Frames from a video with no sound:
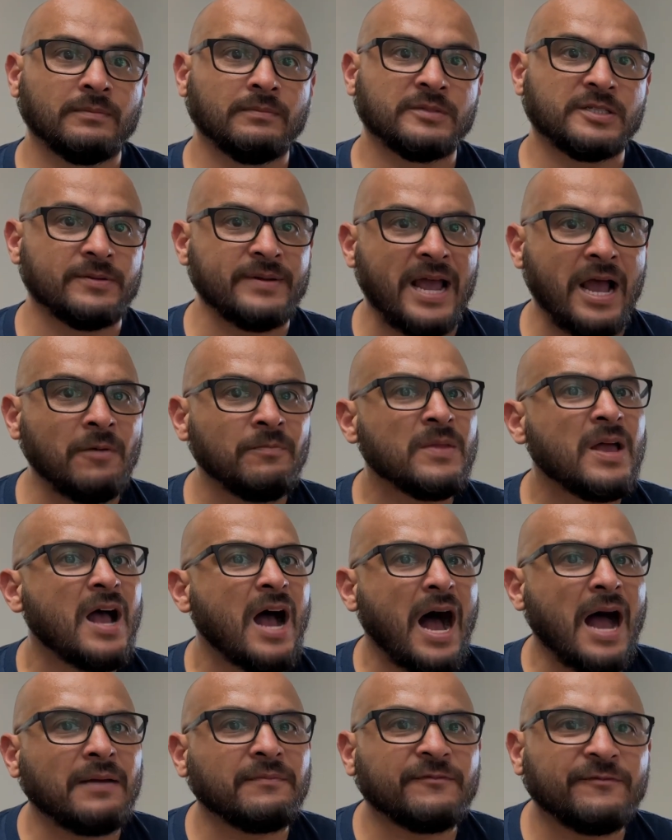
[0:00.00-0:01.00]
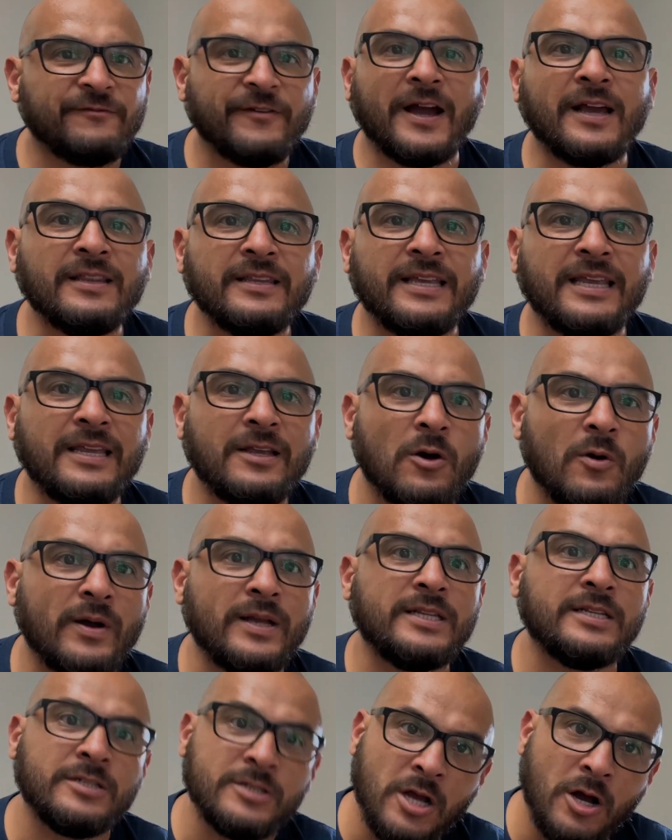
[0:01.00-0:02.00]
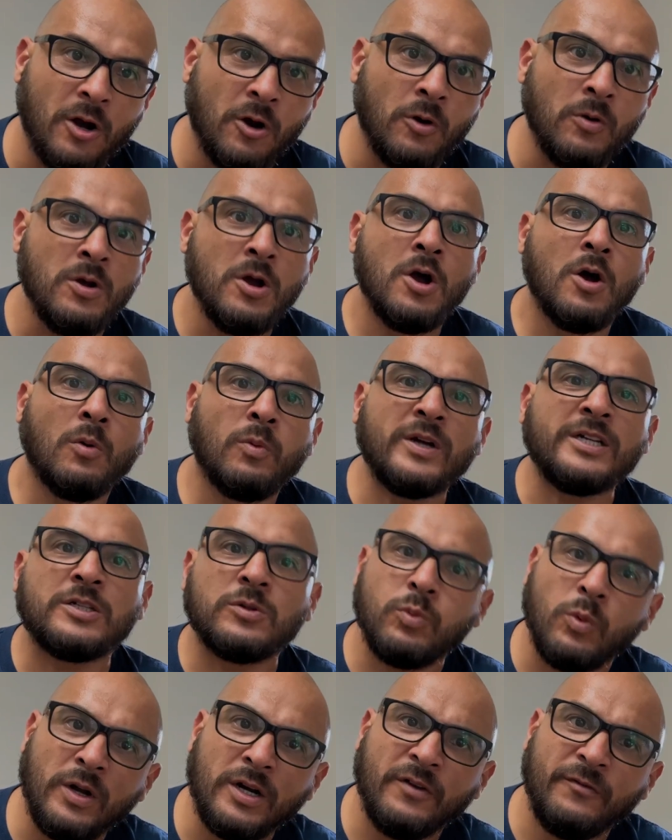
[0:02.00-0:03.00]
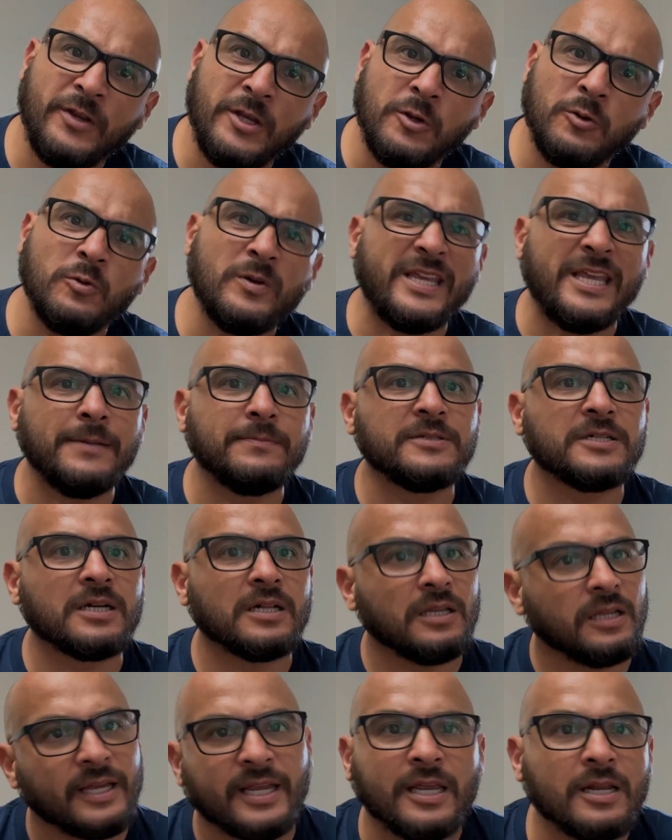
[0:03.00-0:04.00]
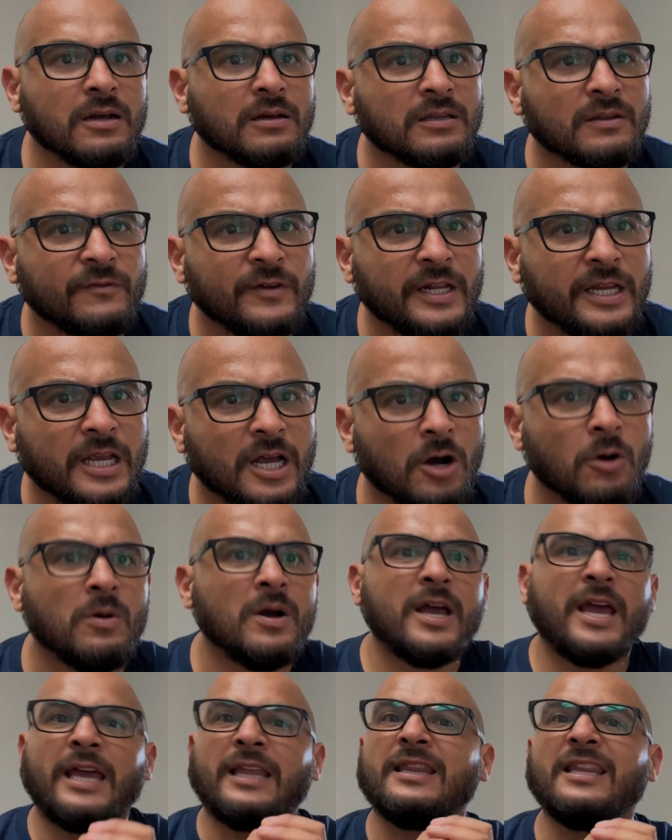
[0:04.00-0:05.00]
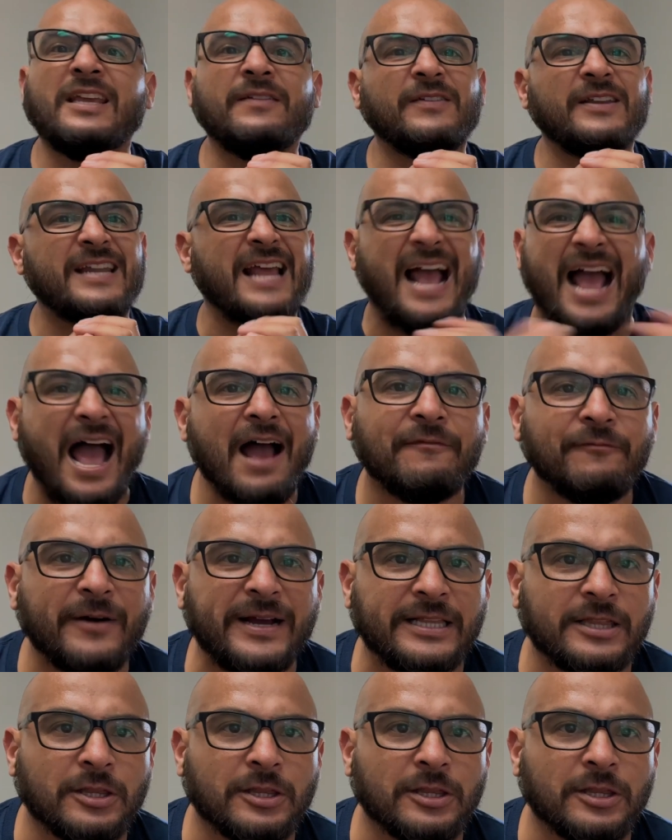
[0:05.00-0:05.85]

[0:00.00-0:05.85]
So now I'm finally going to know which one of you keeps clicking on the video and leaving halfway